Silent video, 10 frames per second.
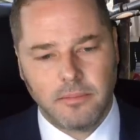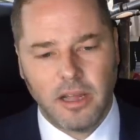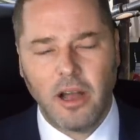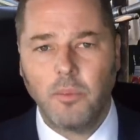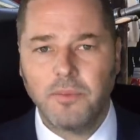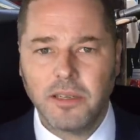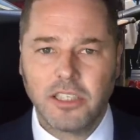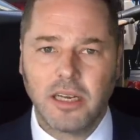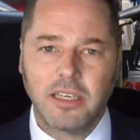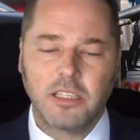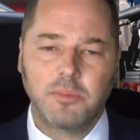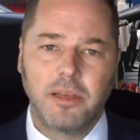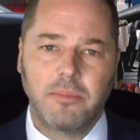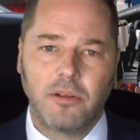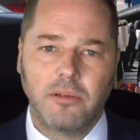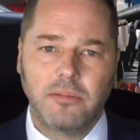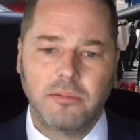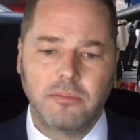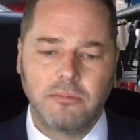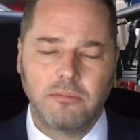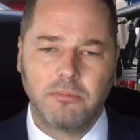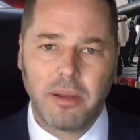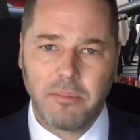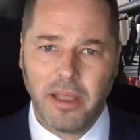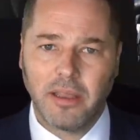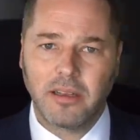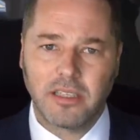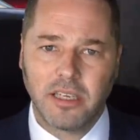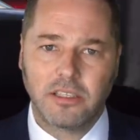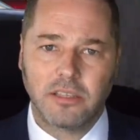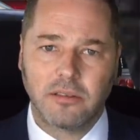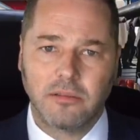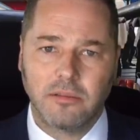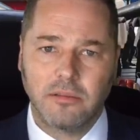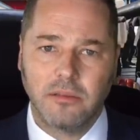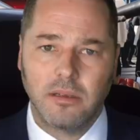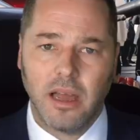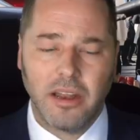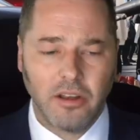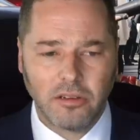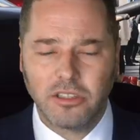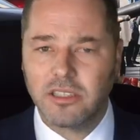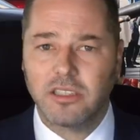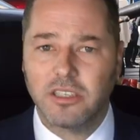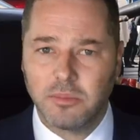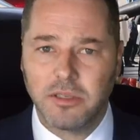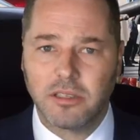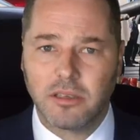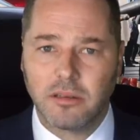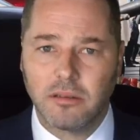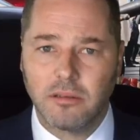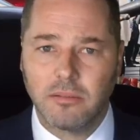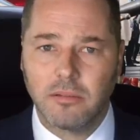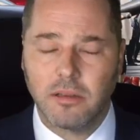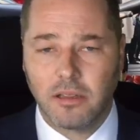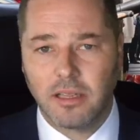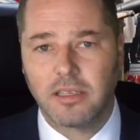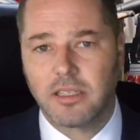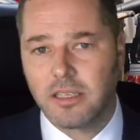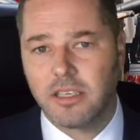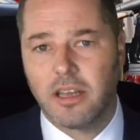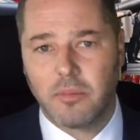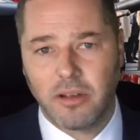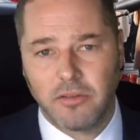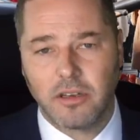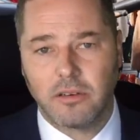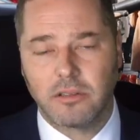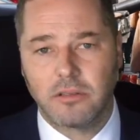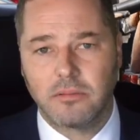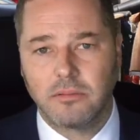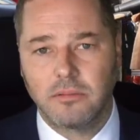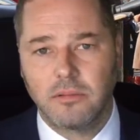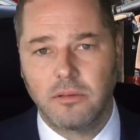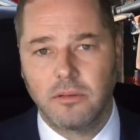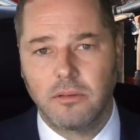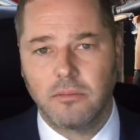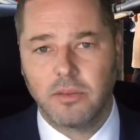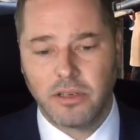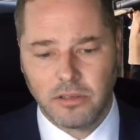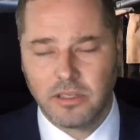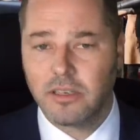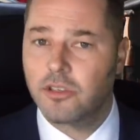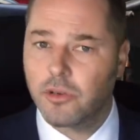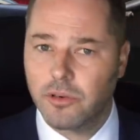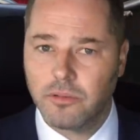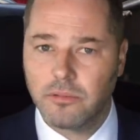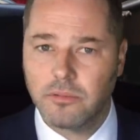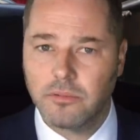help the Chinese people by paying attention and not just dismissing the things I say in my videos, because they're true.